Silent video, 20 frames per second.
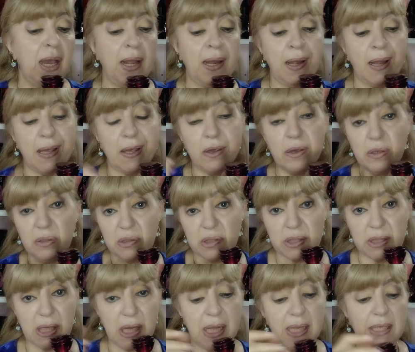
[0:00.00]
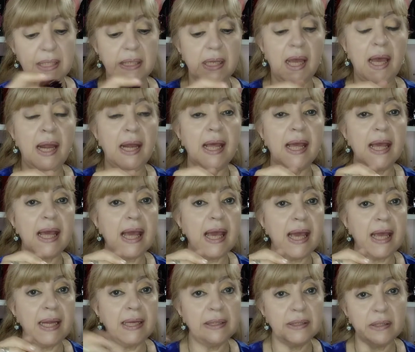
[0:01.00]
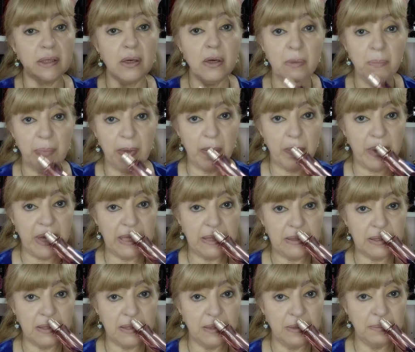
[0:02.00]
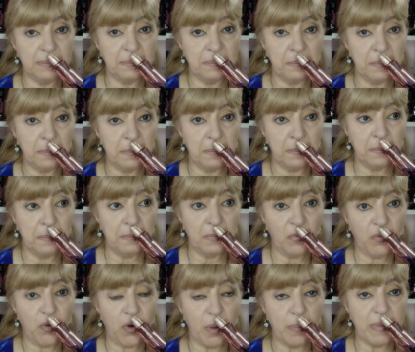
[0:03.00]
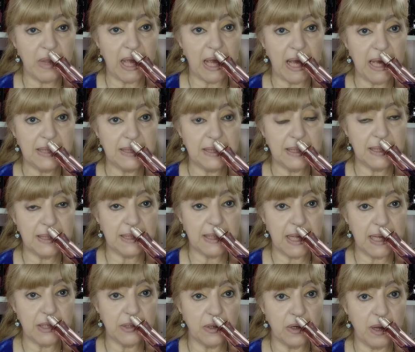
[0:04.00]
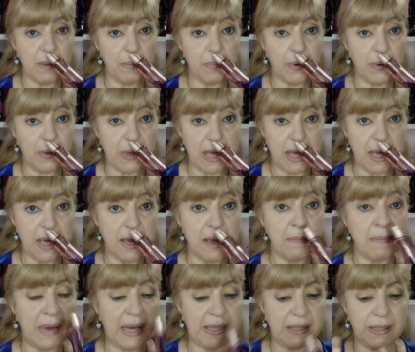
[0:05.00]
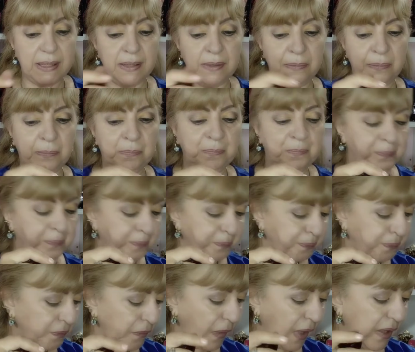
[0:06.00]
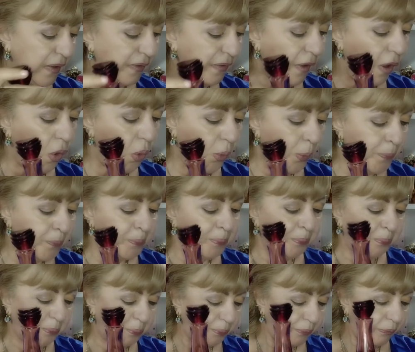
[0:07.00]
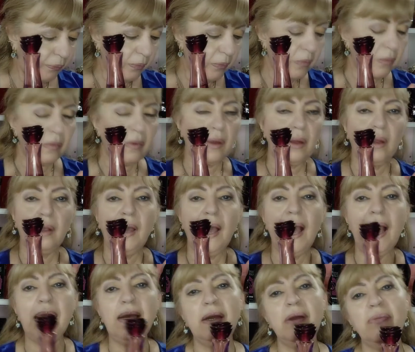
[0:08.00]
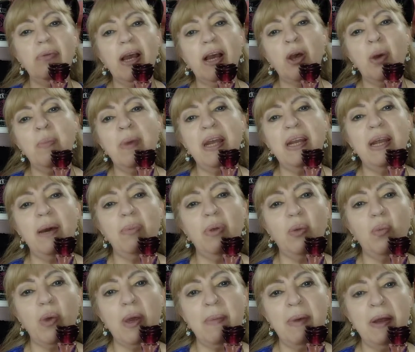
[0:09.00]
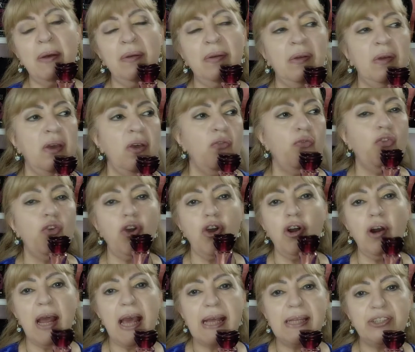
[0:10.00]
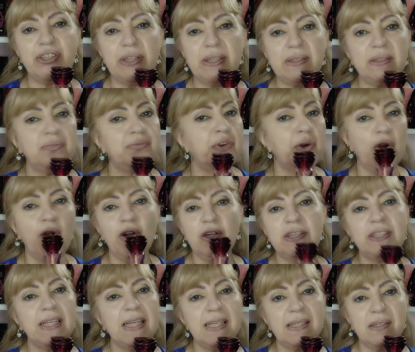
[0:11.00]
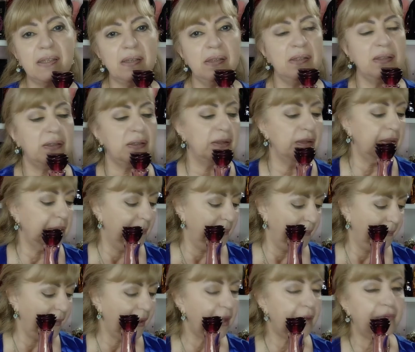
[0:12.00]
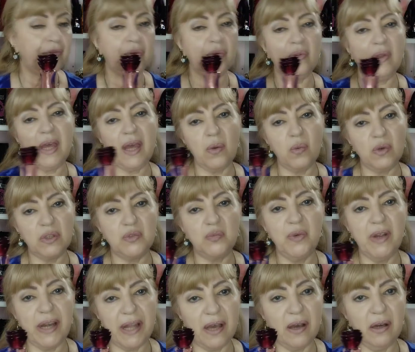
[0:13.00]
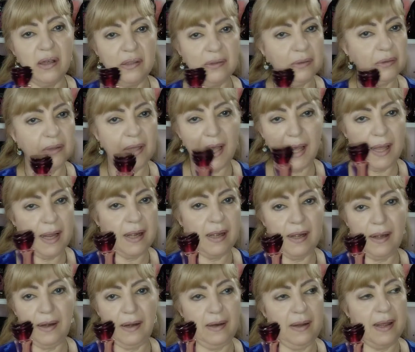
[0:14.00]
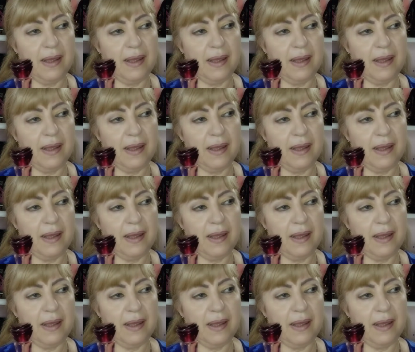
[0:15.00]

and I used it and I gained compliments from the gas station employee, imagine. So, highly recommendable, women, for all ages, for all seasons. If today was very hot and